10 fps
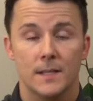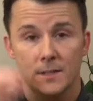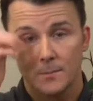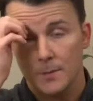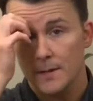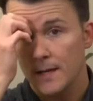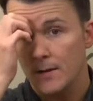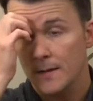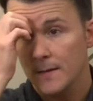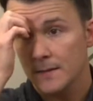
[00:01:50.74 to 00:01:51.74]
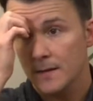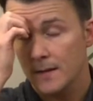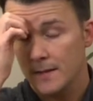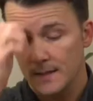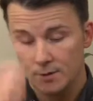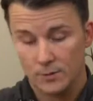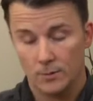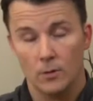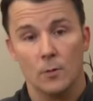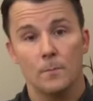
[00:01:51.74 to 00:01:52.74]
is to put down, in this context, your
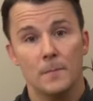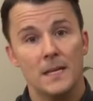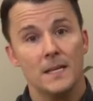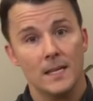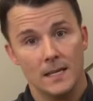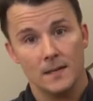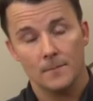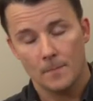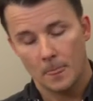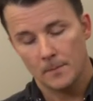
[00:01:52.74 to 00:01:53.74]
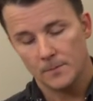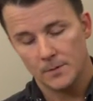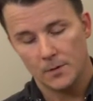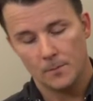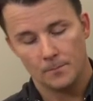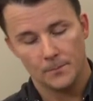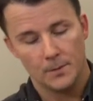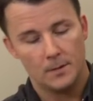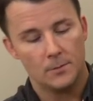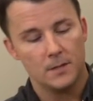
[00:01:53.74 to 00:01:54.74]
low B key. So
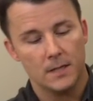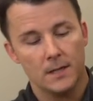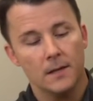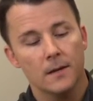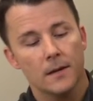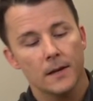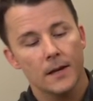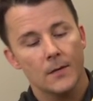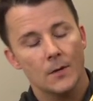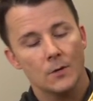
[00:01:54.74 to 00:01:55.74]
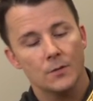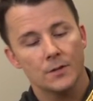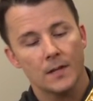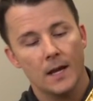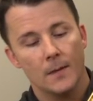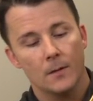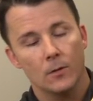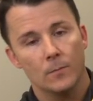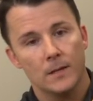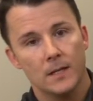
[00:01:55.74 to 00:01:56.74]
you have your D, and then you just add the
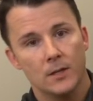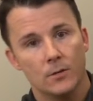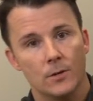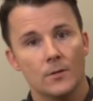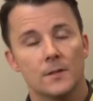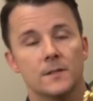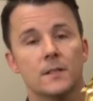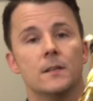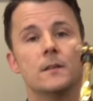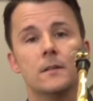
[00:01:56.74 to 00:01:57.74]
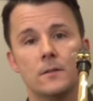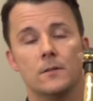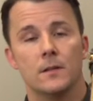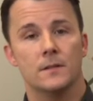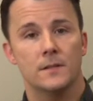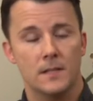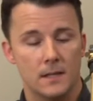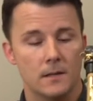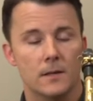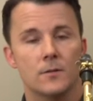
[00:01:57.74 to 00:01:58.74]
low B key to it. You can see
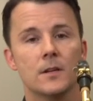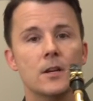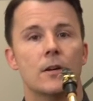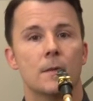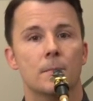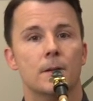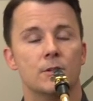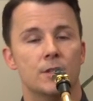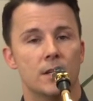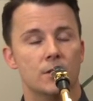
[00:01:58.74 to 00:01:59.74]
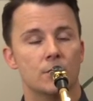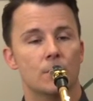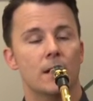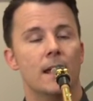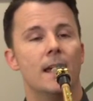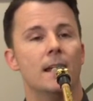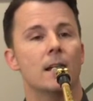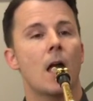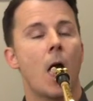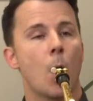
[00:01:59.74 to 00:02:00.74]
it, and you can hear how the pitch changes when I add it.